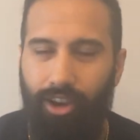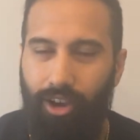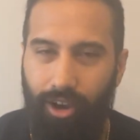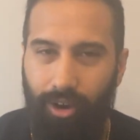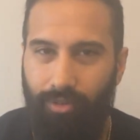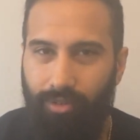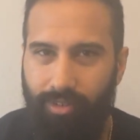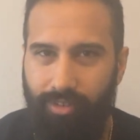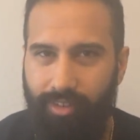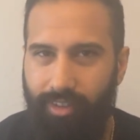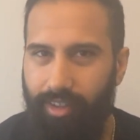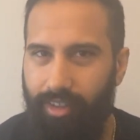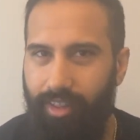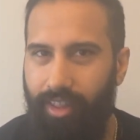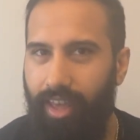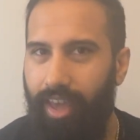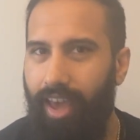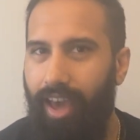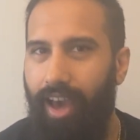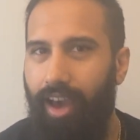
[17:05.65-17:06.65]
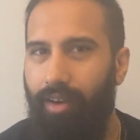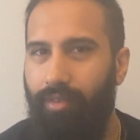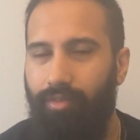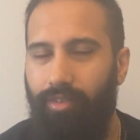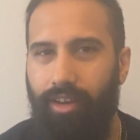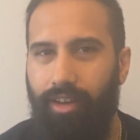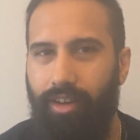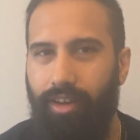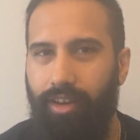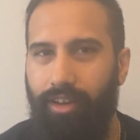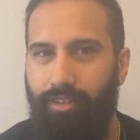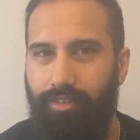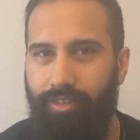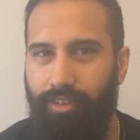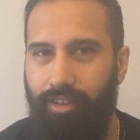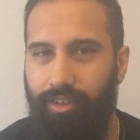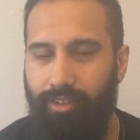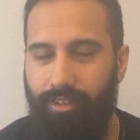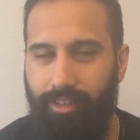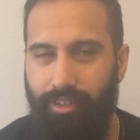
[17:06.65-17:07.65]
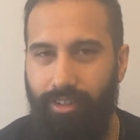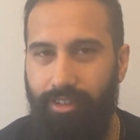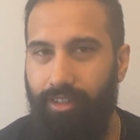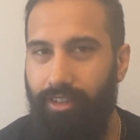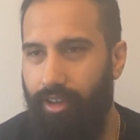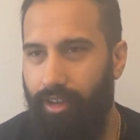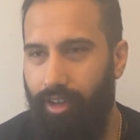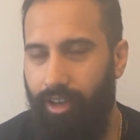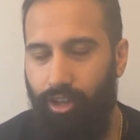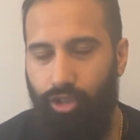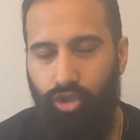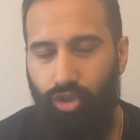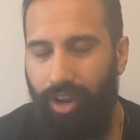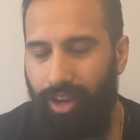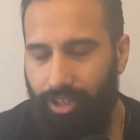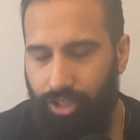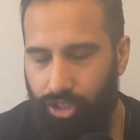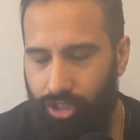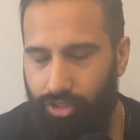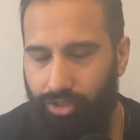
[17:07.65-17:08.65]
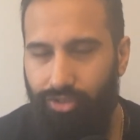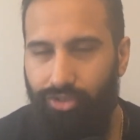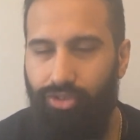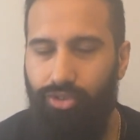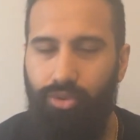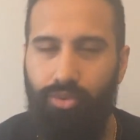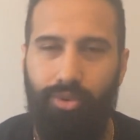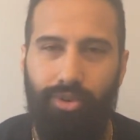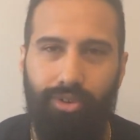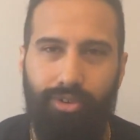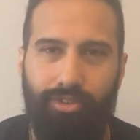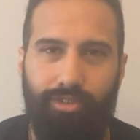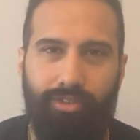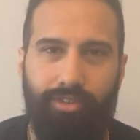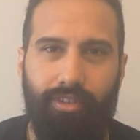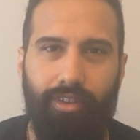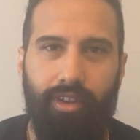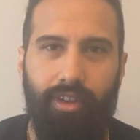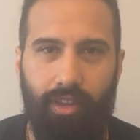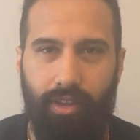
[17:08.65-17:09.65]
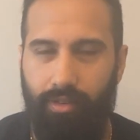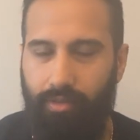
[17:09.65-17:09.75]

Obviously, they have a certain attraction towards